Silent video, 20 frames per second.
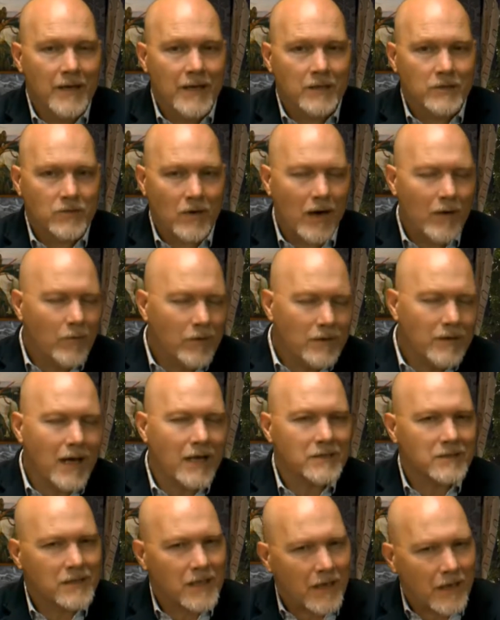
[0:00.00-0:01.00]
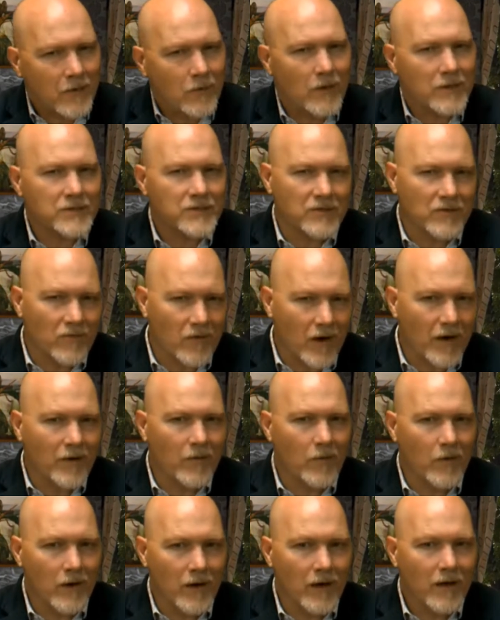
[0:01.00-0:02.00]
So I wouldn't ask that question right
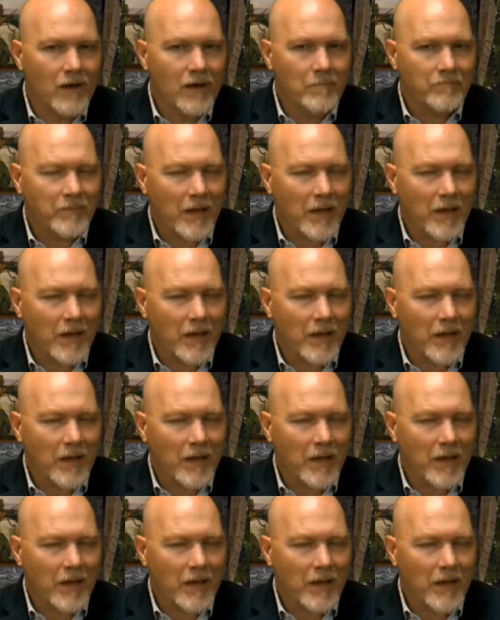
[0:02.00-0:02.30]
away.